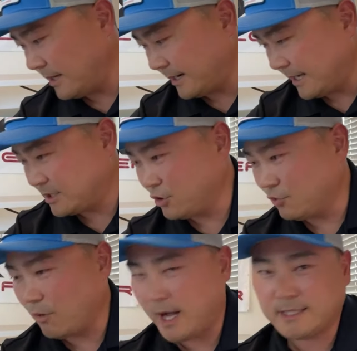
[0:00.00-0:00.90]
I got
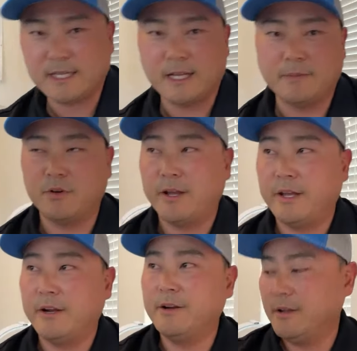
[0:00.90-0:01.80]
two rod setups right
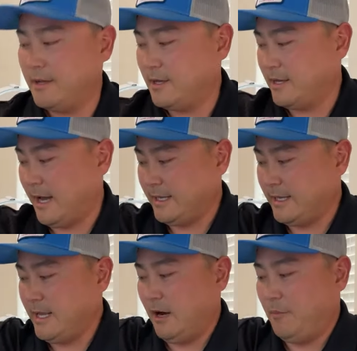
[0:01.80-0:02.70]
here. I
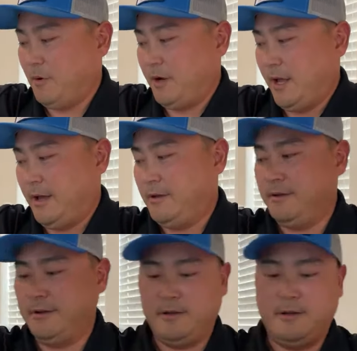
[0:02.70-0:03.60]
need help, okay?
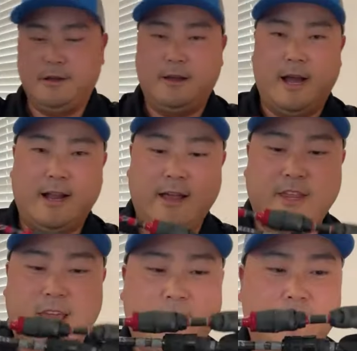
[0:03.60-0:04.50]
I
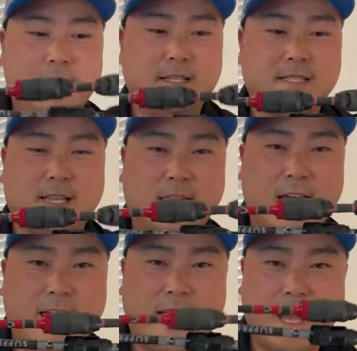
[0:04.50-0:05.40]
got the Arius Light